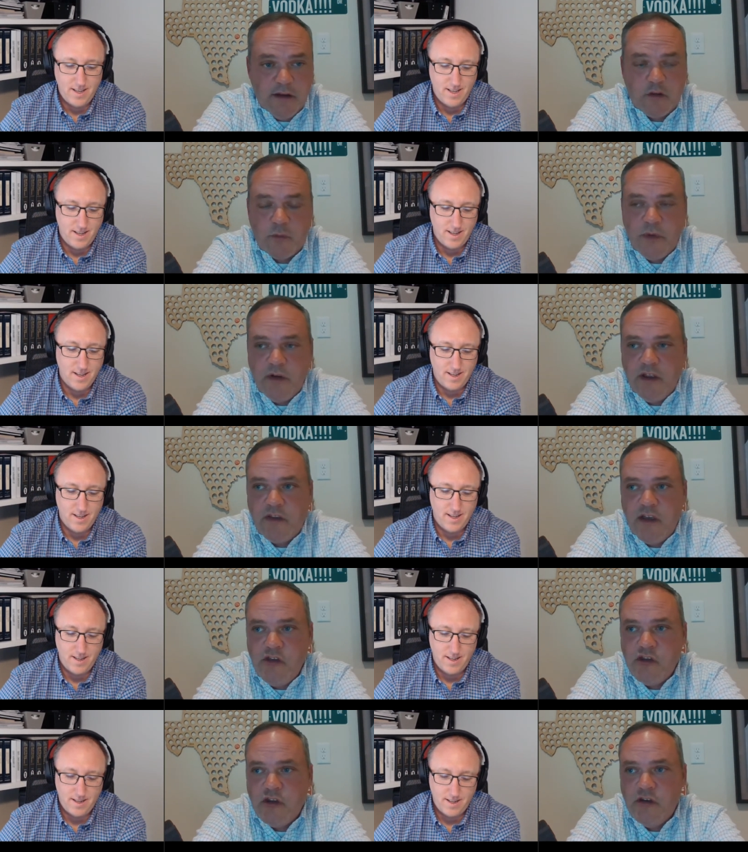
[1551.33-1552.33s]
Speaker 1: And an
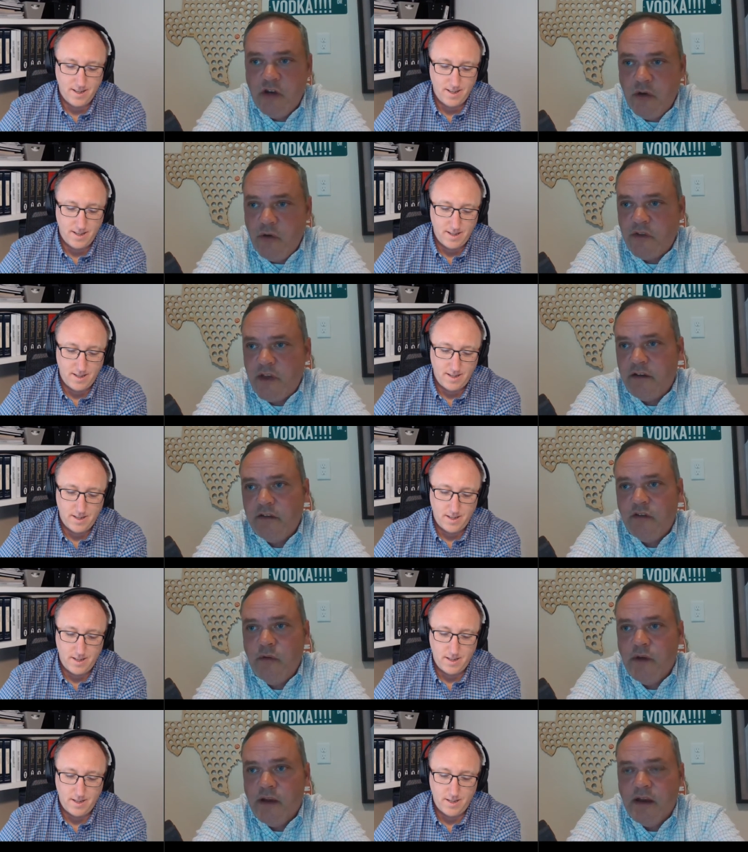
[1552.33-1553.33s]
experienced agent knows how to
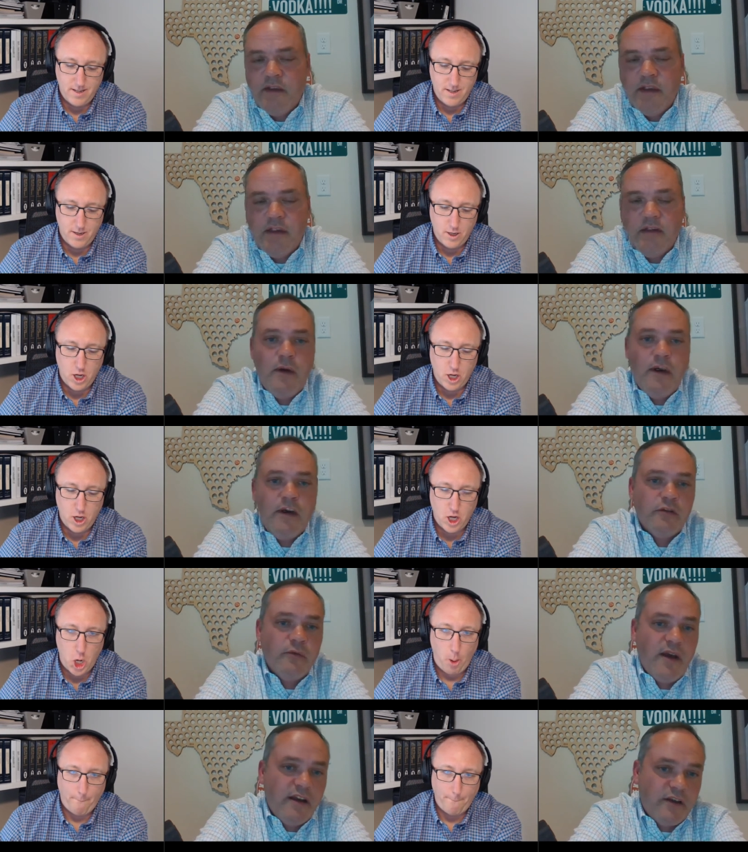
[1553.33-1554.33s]
do it. And they know how
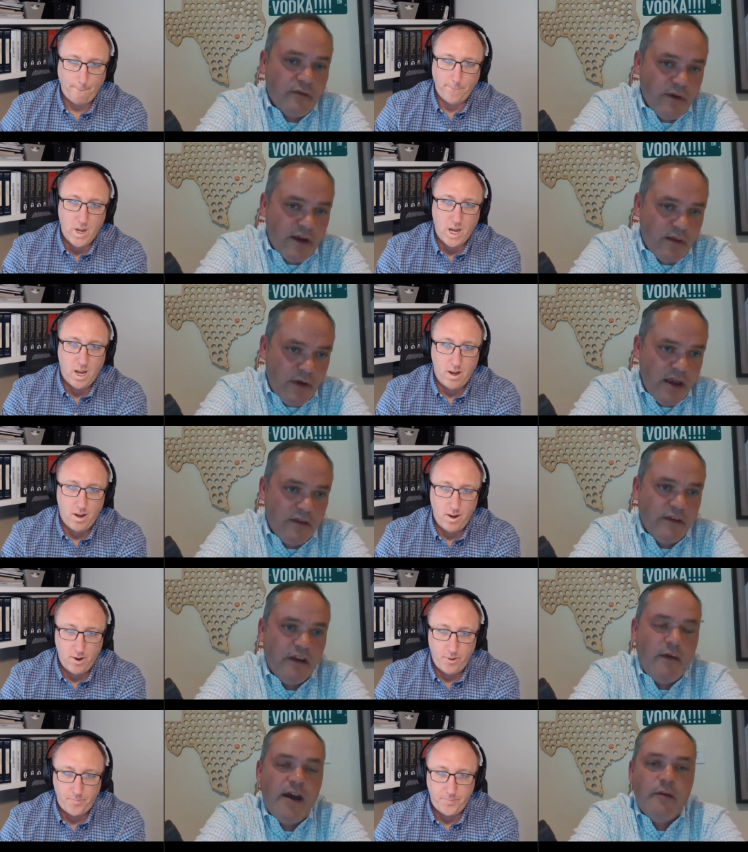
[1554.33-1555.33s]
to write it the right way.
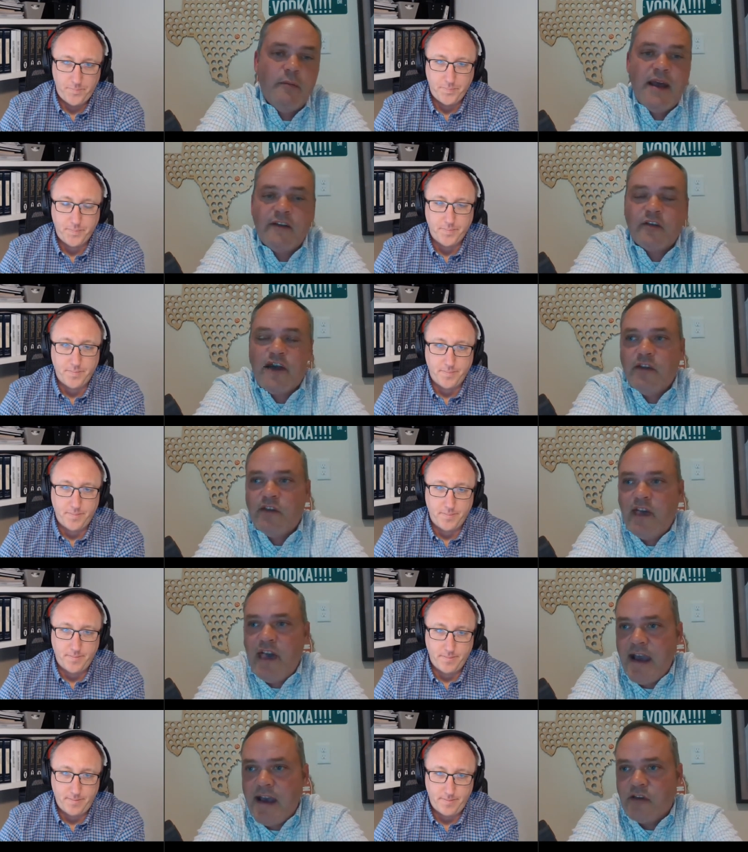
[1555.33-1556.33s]
And they know how to
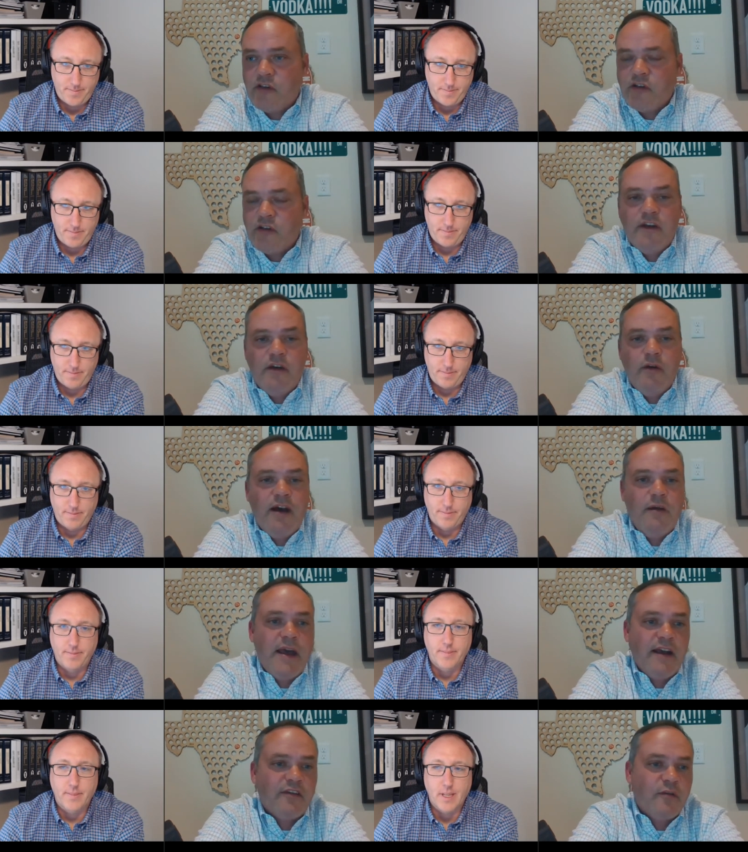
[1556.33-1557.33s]
maximize cash. And they know how to
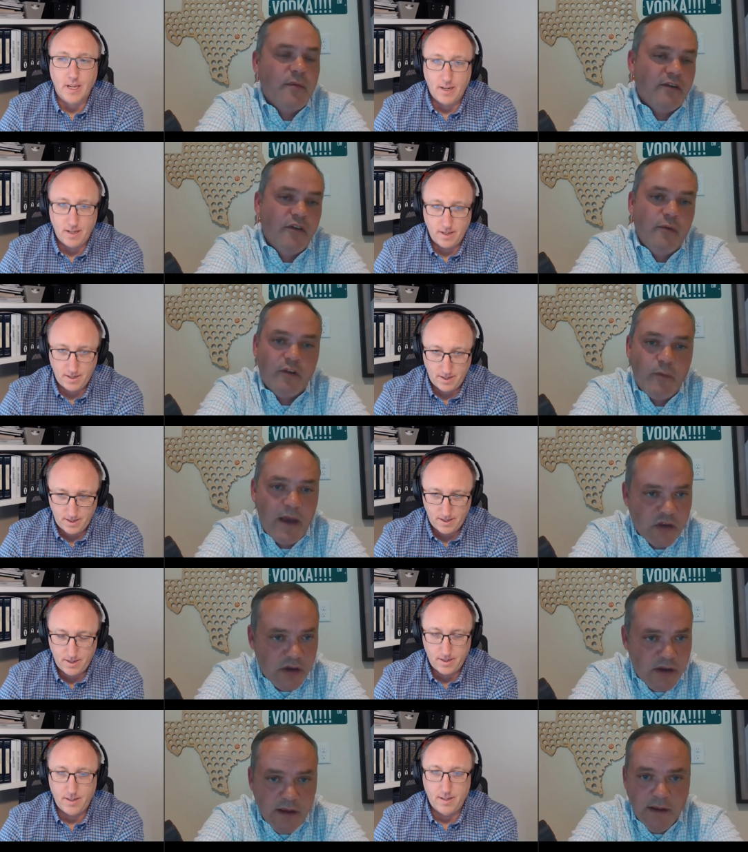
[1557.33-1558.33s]
maximize no
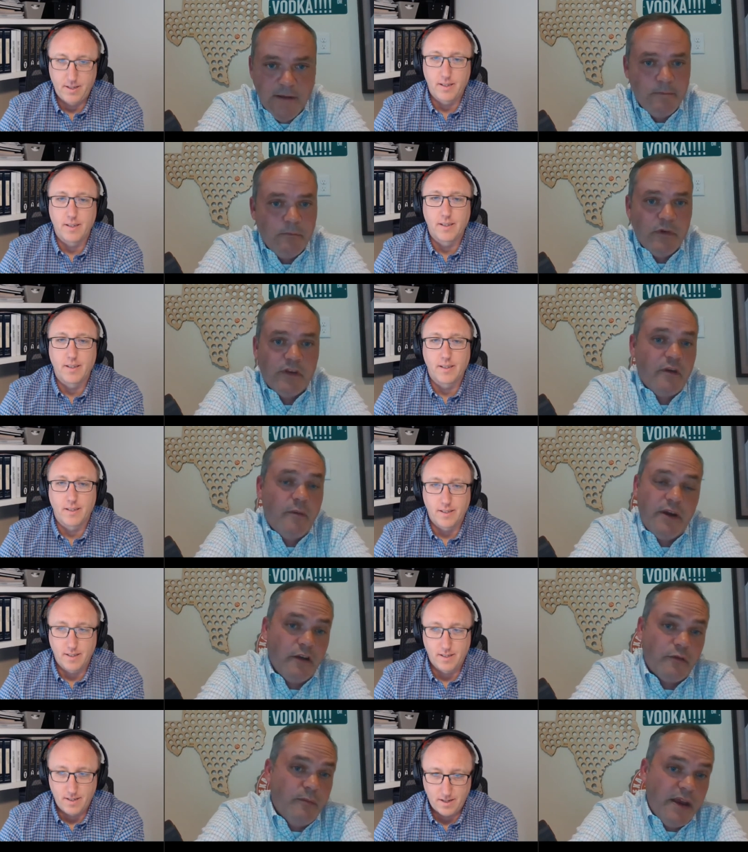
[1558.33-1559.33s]
inspection when
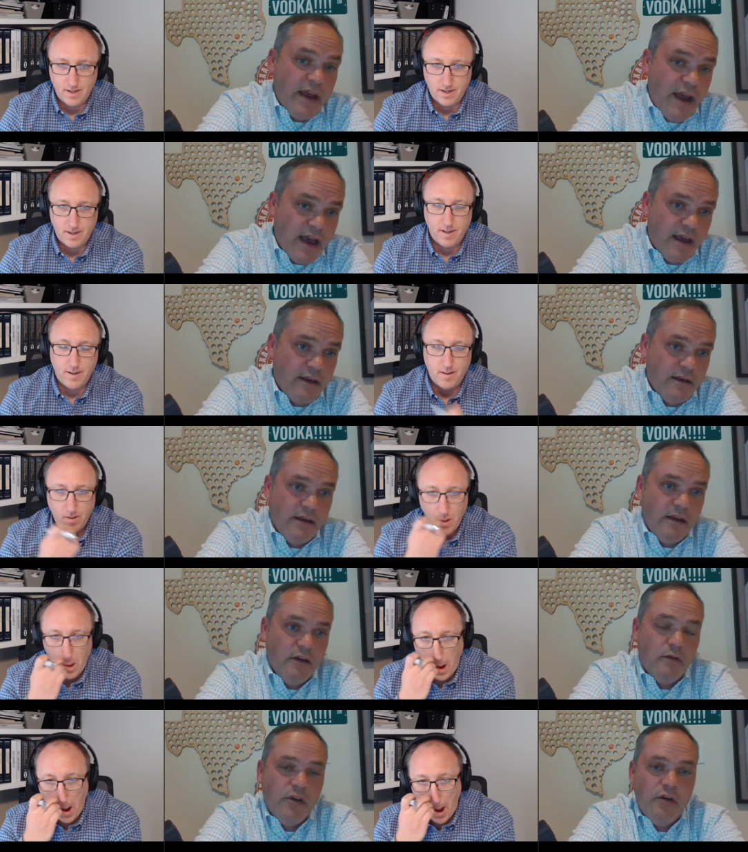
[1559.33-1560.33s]
somebody else may not.
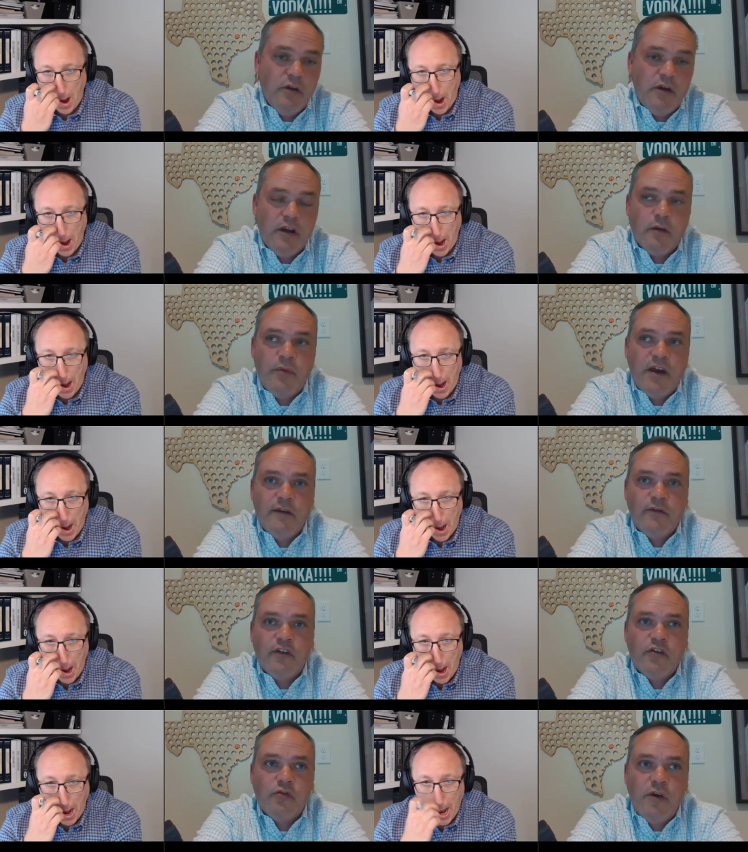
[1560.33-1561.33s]
You know, when you're in a
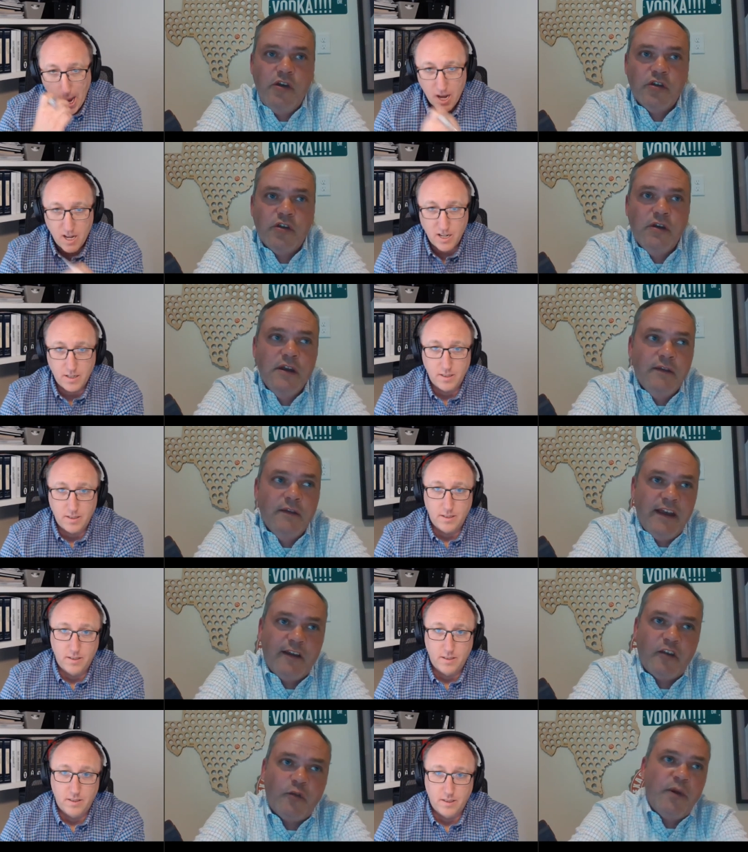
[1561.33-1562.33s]
competitive situation,
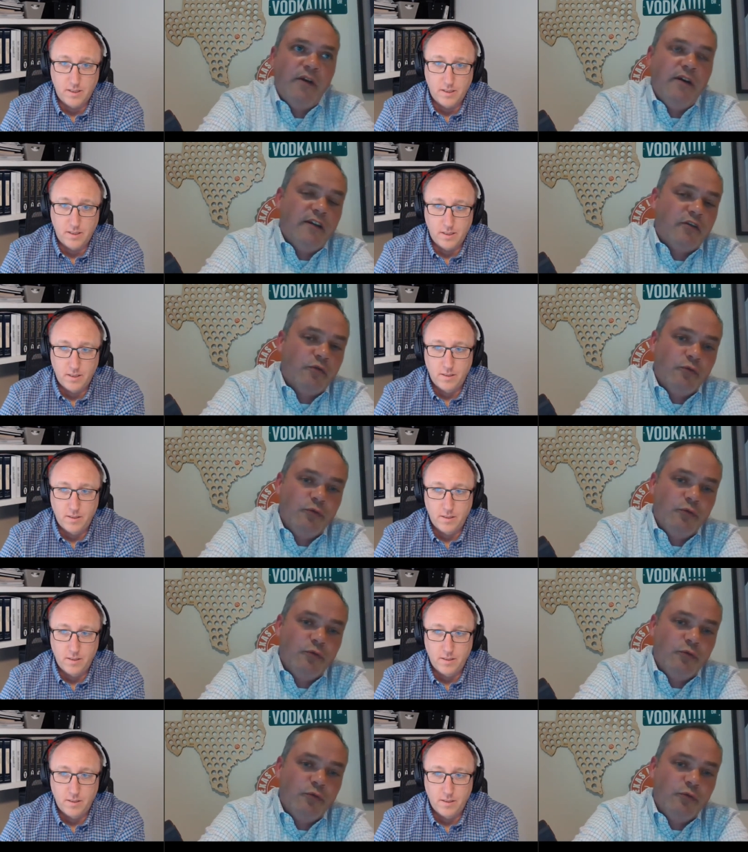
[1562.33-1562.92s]
that experience